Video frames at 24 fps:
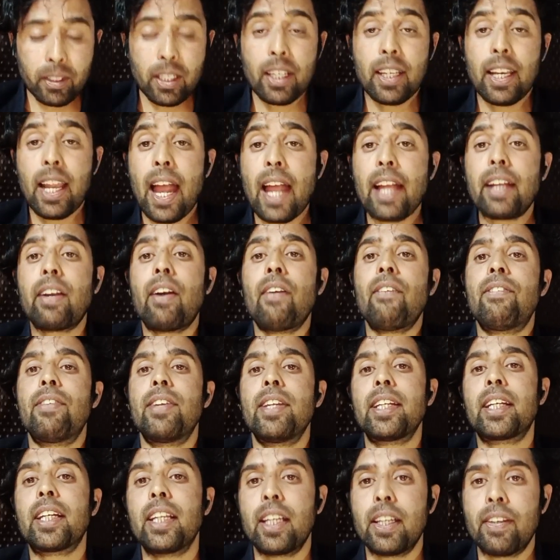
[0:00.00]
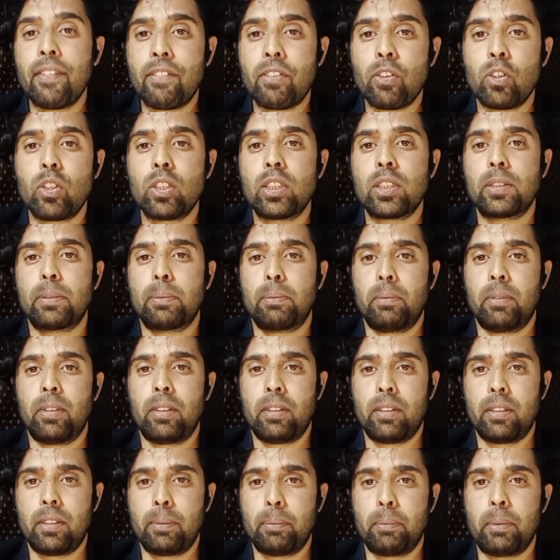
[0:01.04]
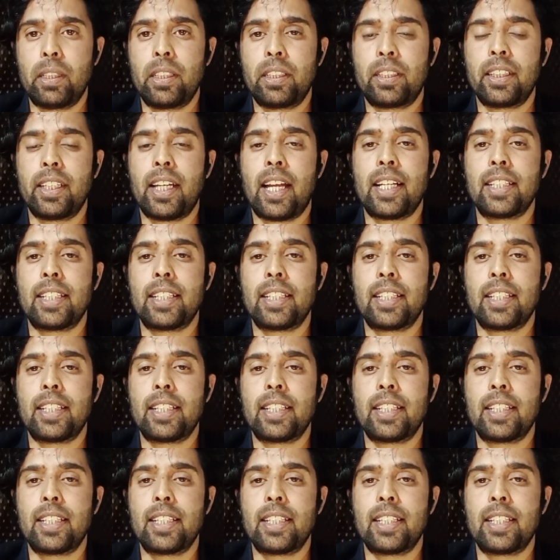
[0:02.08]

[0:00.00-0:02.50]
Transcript: lack of legal enforceability.